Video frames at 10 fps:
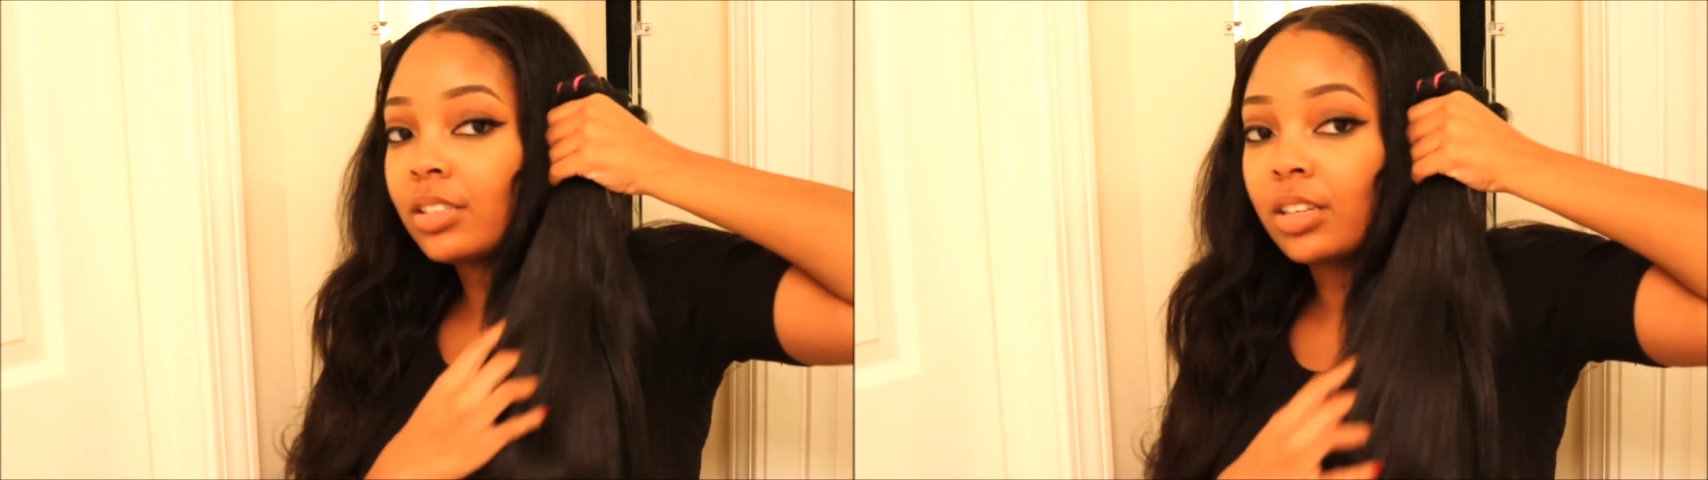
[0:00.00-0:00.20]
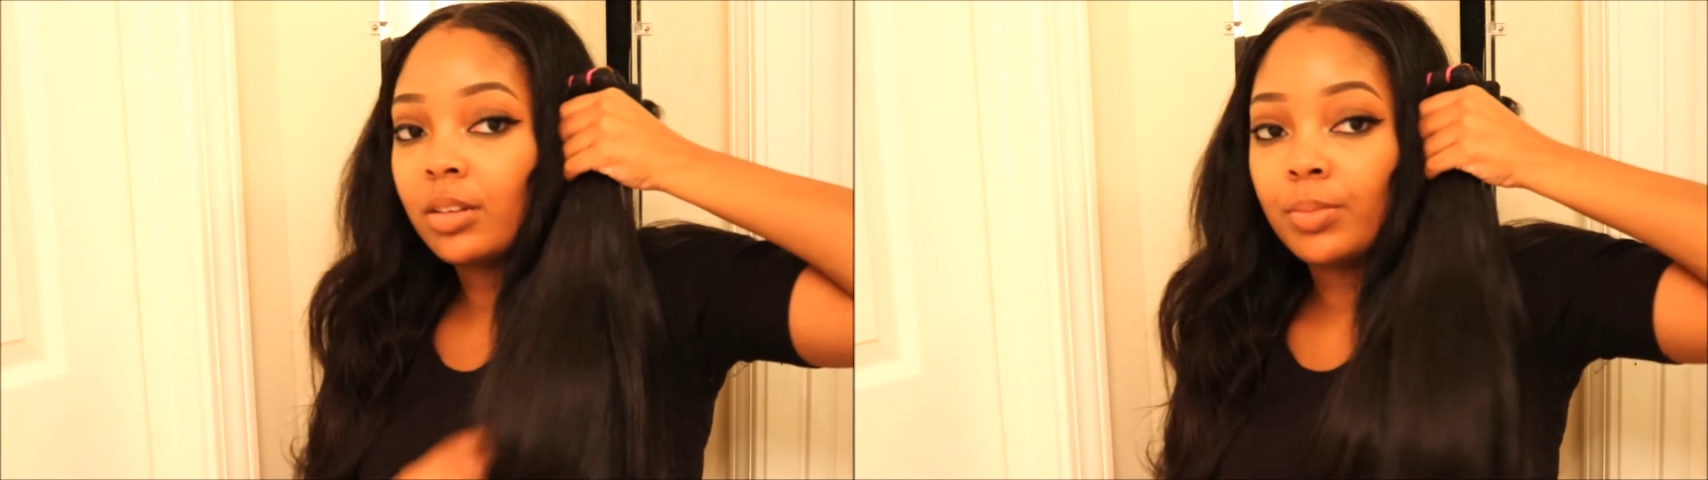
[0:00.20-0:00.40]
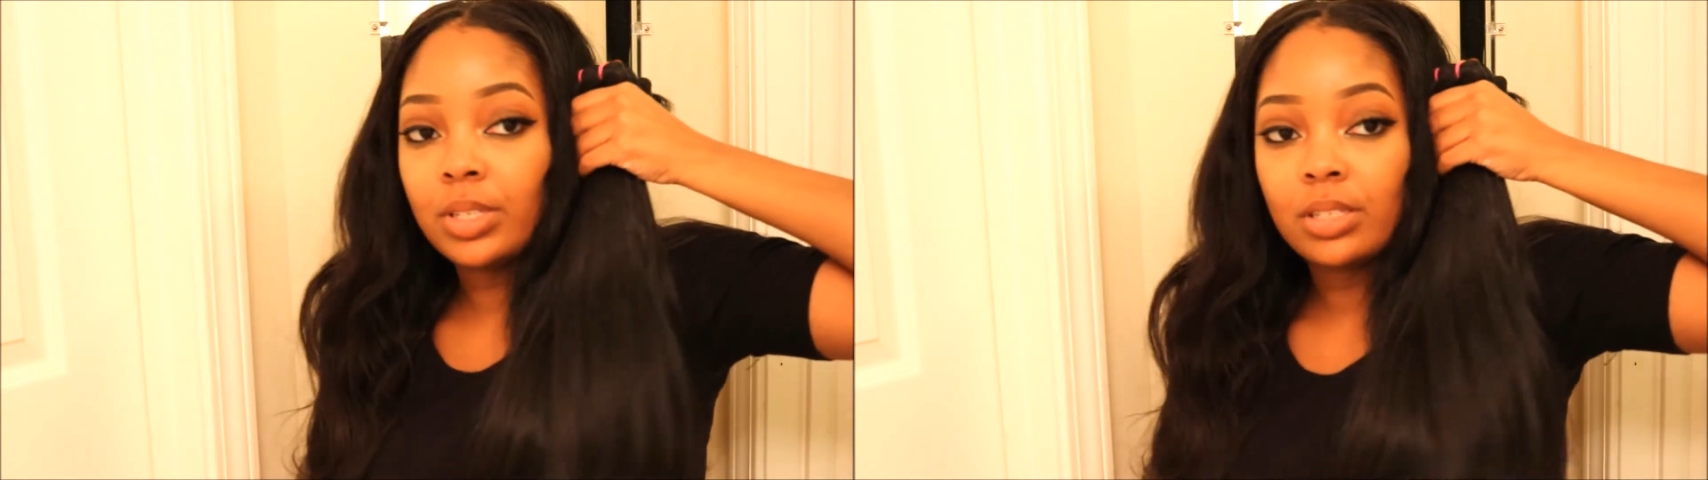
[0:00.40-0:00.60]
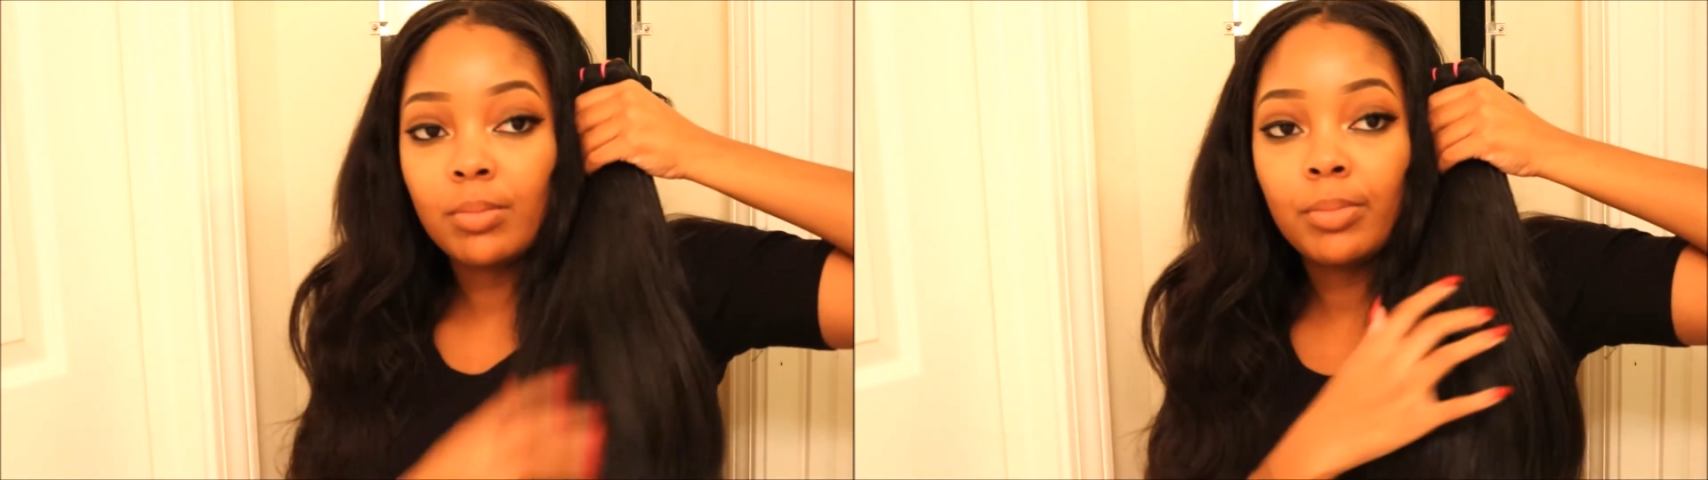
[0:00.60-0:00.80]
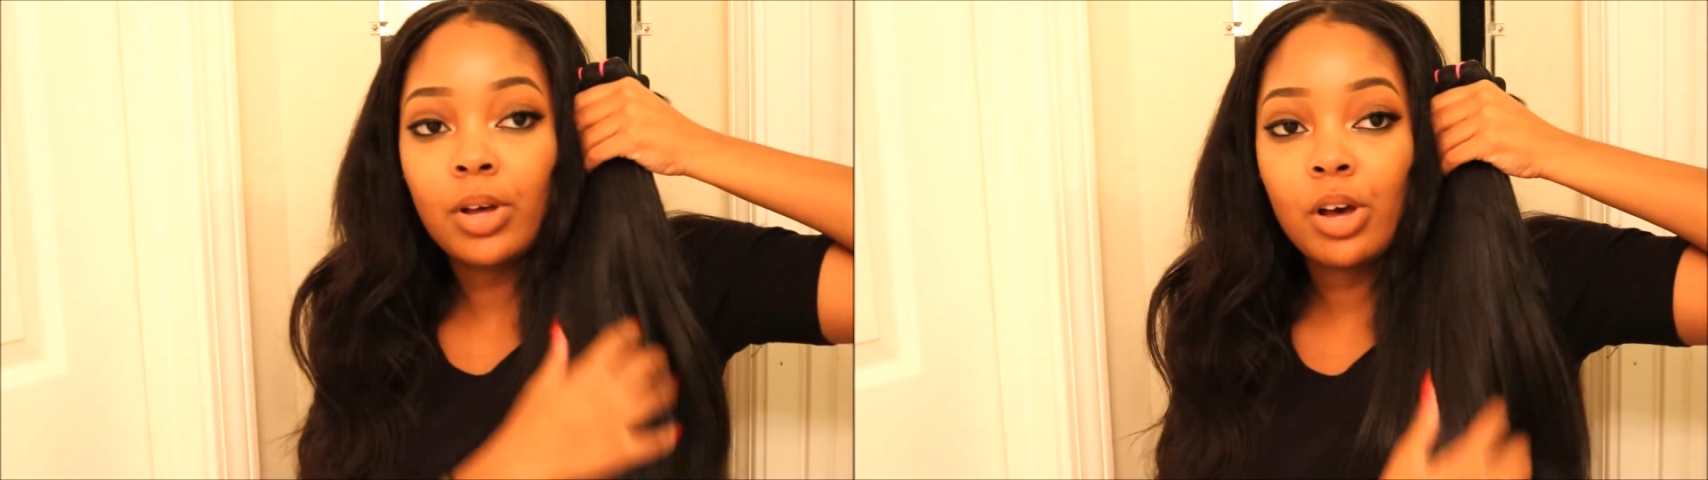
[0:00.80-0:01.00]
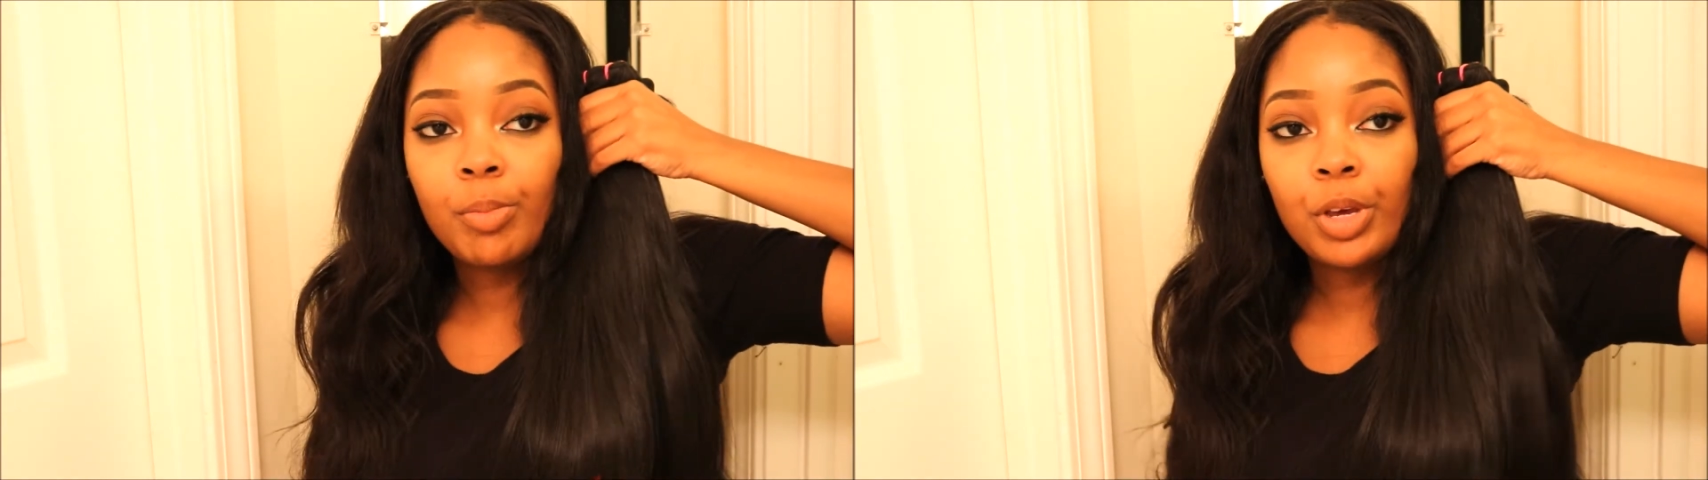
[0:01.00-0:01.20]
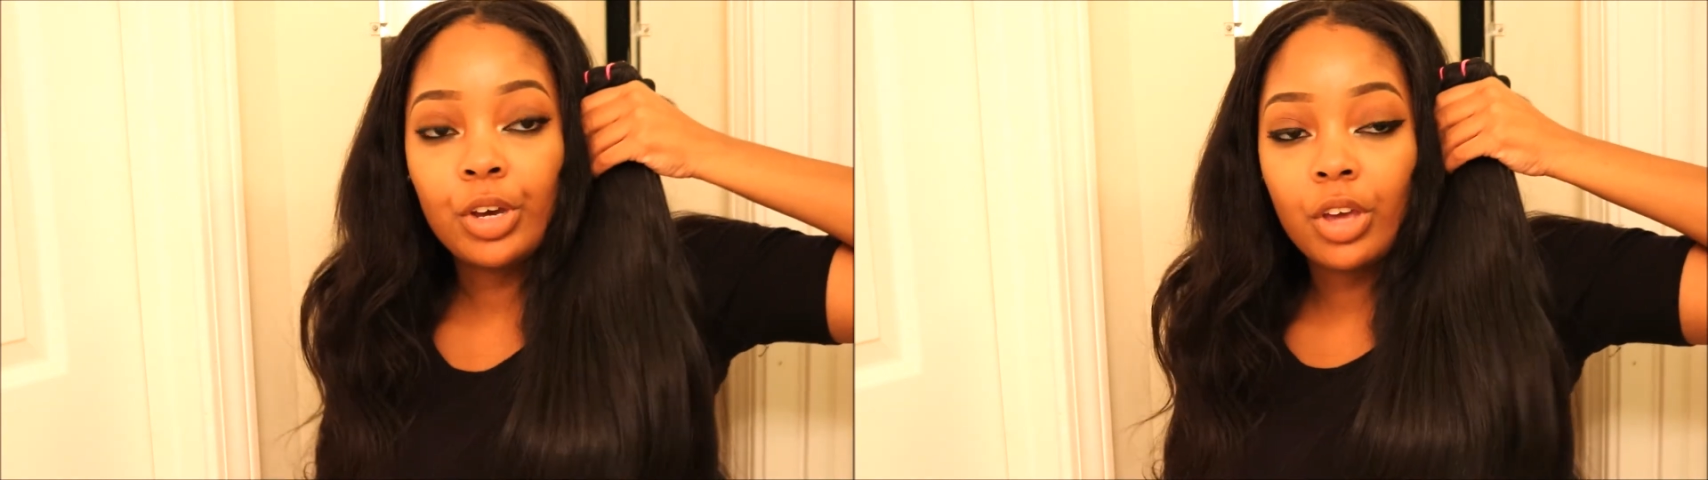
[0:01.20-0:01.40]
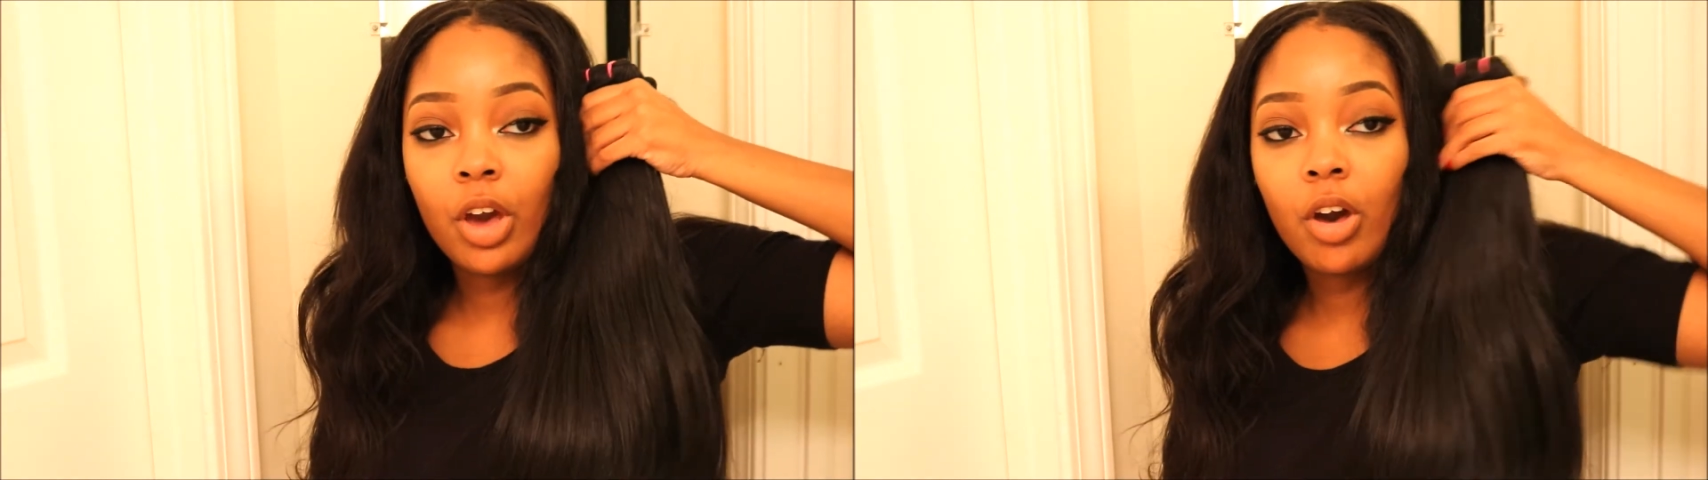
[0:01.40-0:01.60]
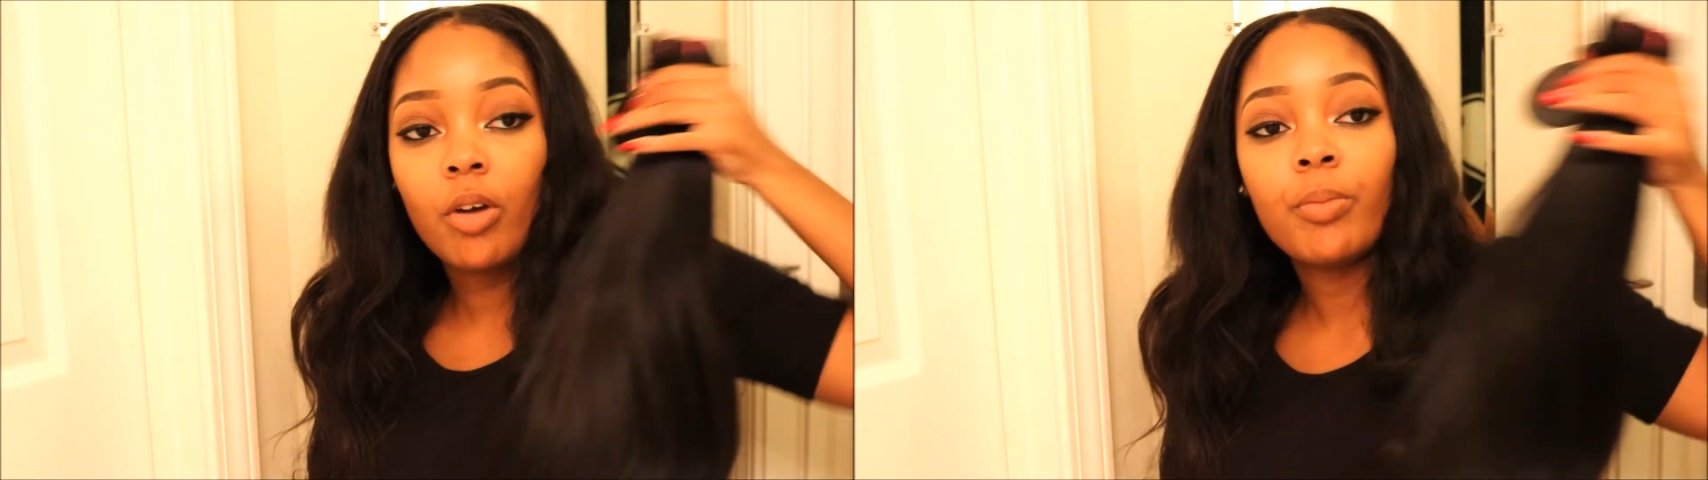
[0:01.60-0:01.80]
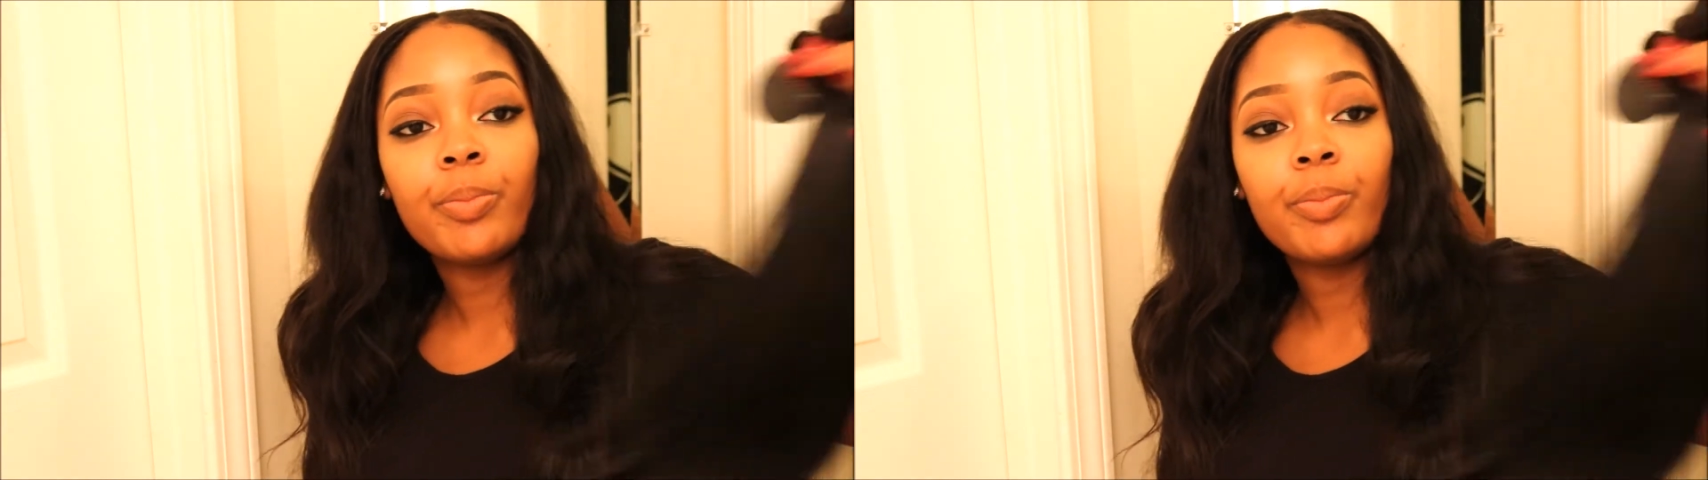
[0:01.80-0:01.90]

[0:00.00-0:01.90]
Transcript: gonna be some bomb hair, y'all.